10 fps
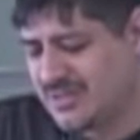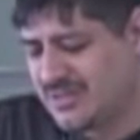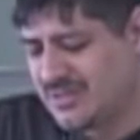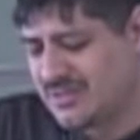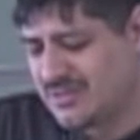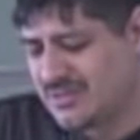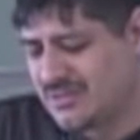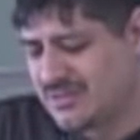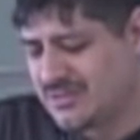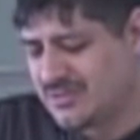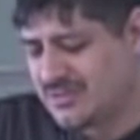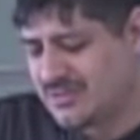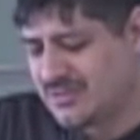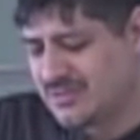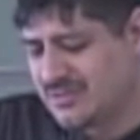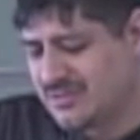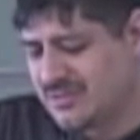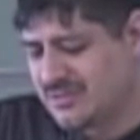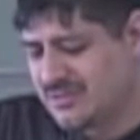(no one is talking)